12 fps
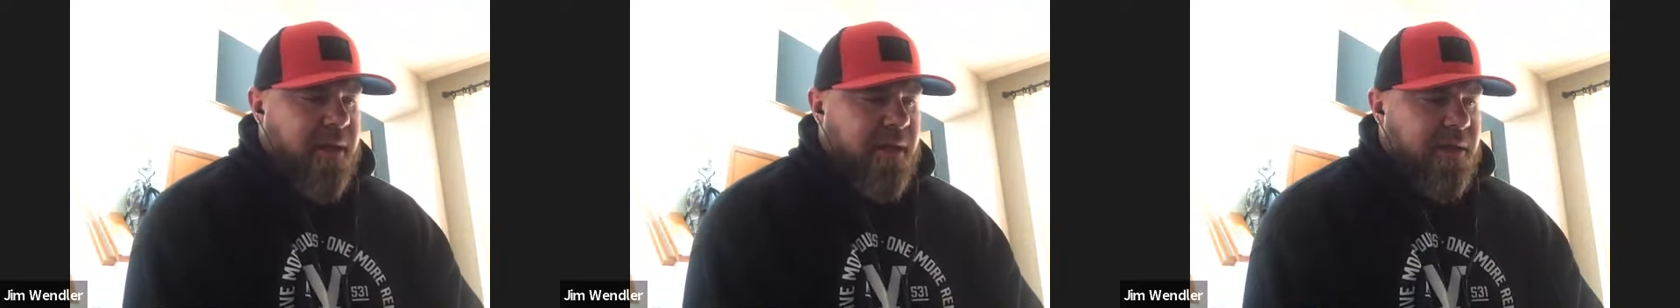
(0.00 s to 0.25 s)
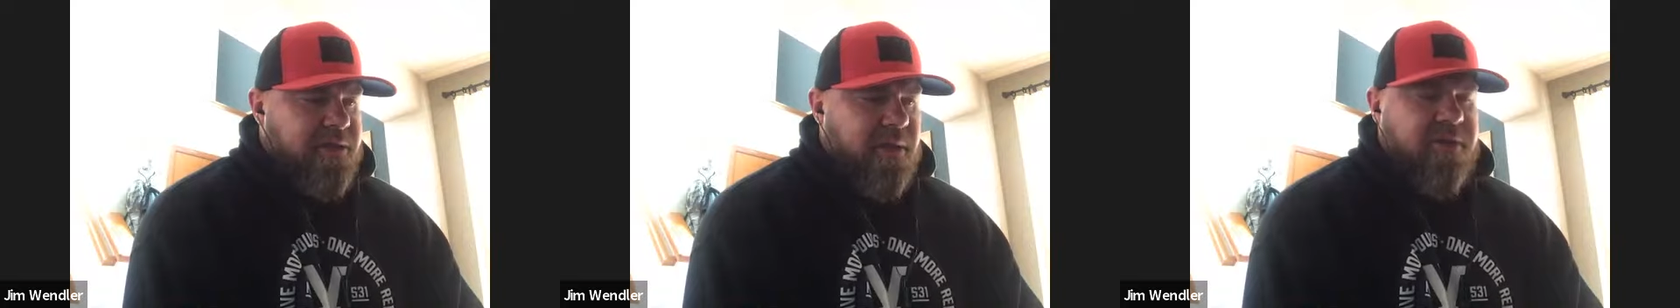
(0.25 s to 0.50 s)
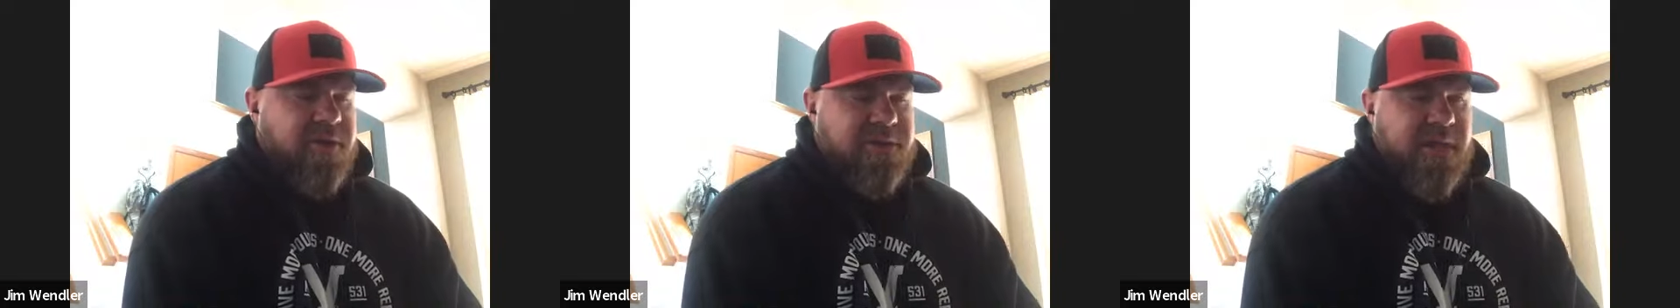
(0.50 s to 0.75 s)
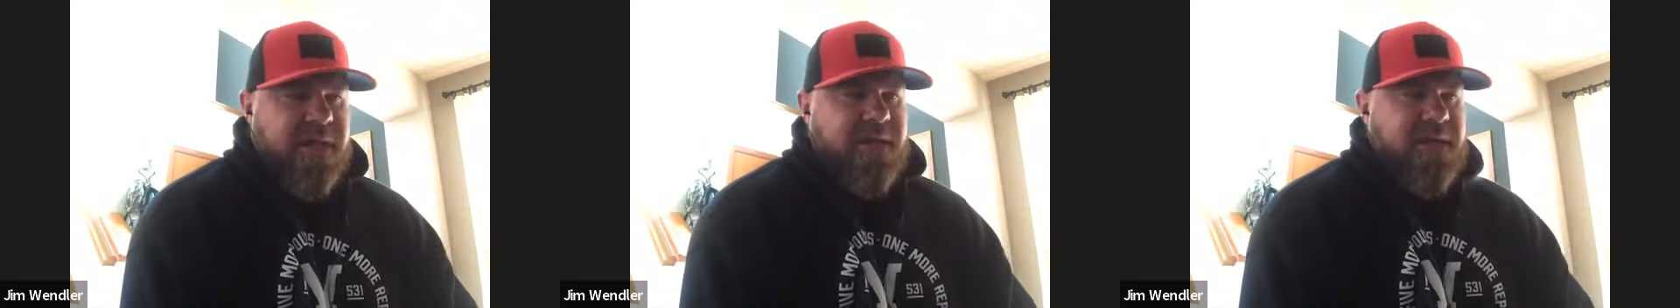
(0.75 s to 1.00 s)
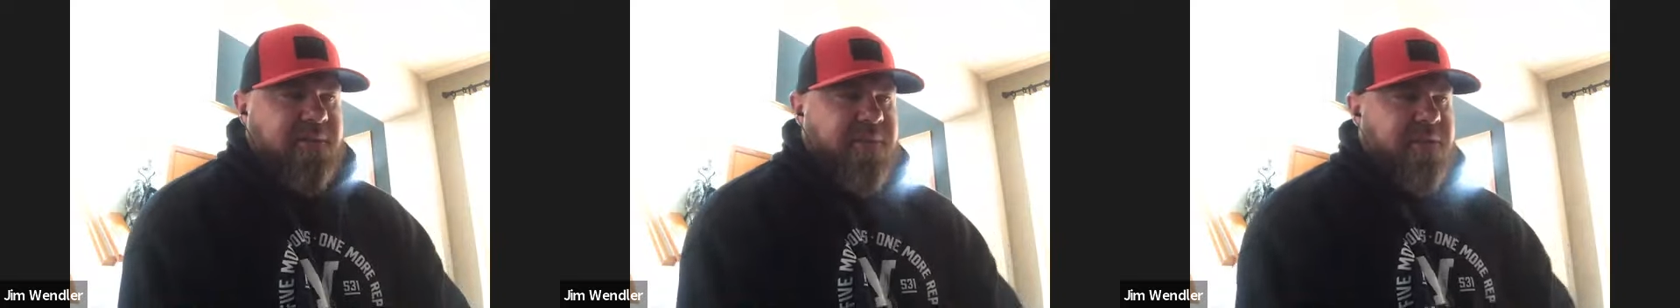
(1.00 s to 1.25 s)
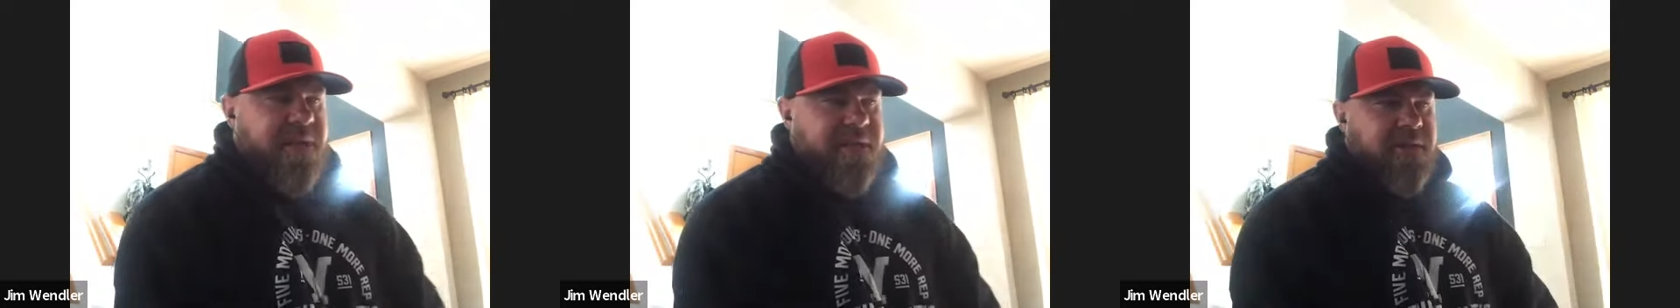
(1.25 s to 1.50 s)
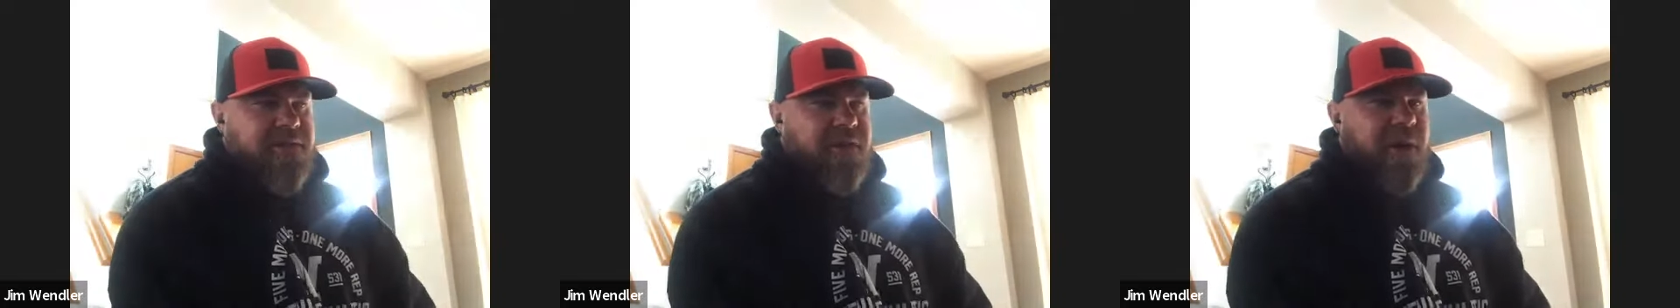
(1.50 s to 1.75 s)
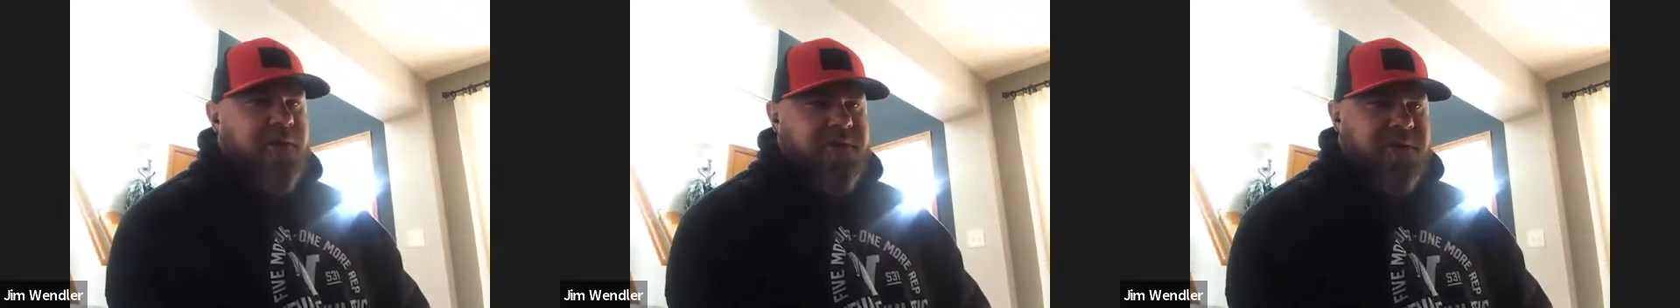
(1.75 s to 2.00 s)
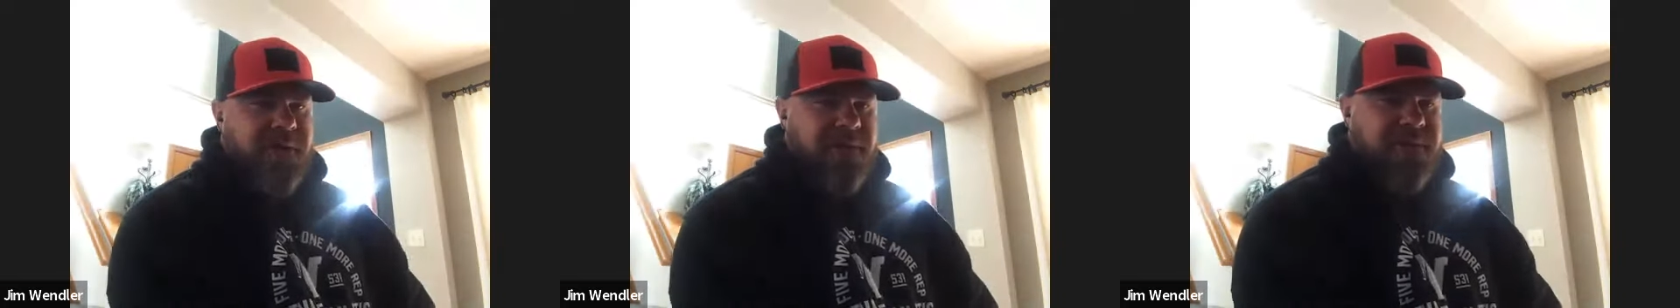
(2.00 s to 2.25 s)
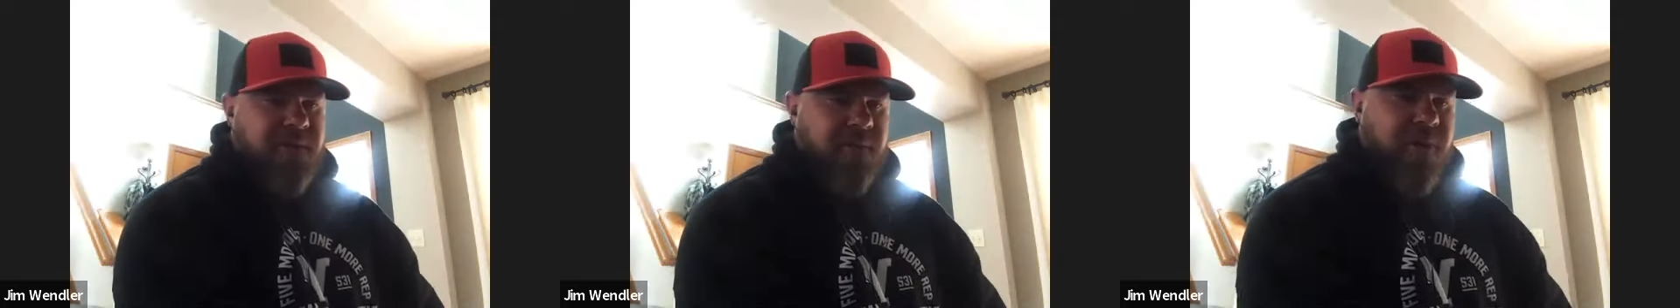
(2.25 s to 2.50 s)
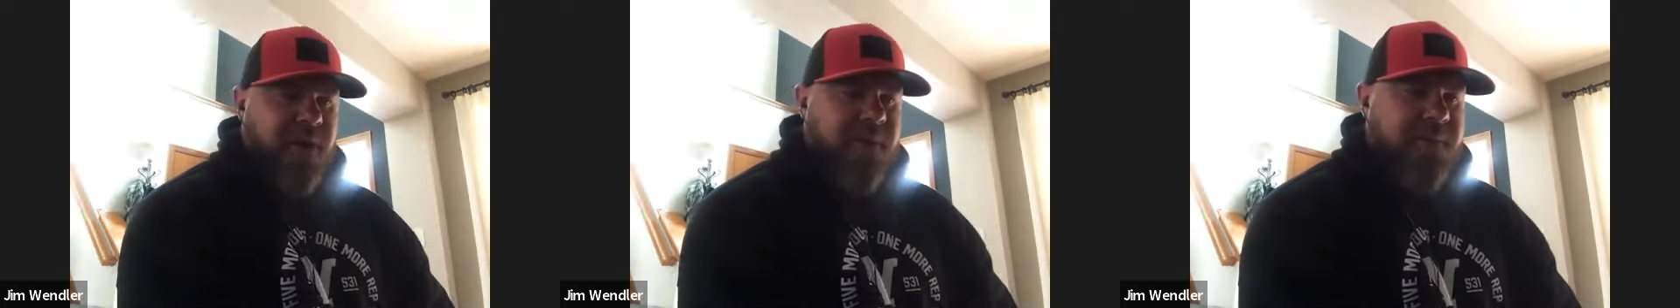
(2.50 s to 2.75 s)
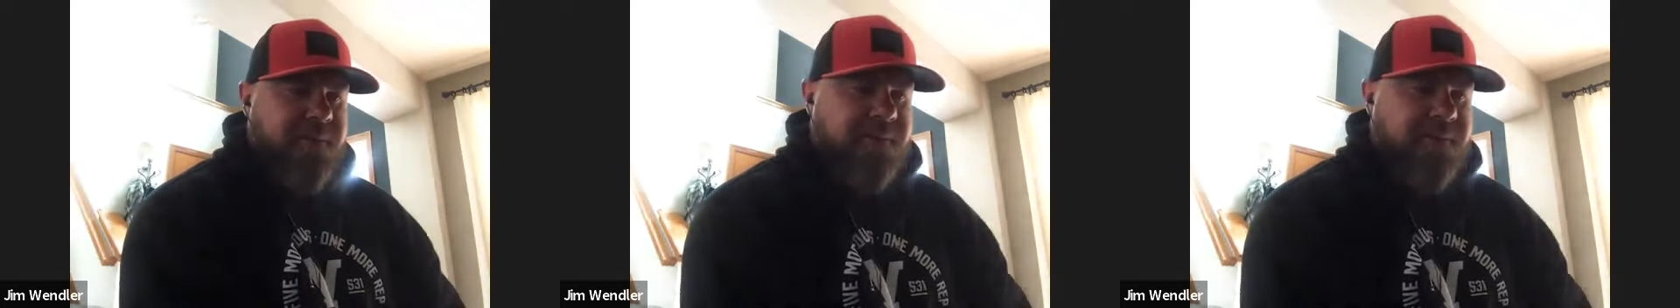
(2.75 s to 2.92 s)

someone just needs to be leading the charge in some way.